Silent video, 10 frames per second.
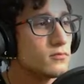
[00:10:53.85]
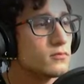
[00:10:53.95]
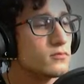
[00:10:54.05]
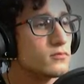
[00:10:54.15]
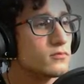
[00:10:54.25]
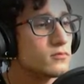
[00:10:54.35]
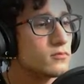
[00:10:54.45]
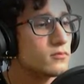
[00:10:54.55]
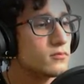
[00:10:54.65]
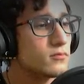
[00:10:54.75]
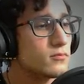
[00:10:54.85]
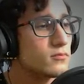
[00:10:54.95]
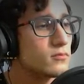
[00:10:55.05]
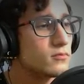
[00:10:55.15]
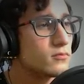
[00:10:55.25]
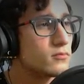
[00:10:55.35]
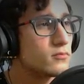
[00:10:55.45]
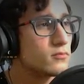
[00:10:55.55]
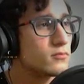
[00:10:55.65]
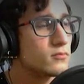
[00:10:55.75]

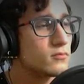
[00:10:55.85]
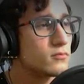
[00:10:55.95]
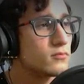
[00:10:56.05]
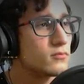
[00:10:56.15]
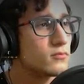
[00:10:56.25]
(not speaking)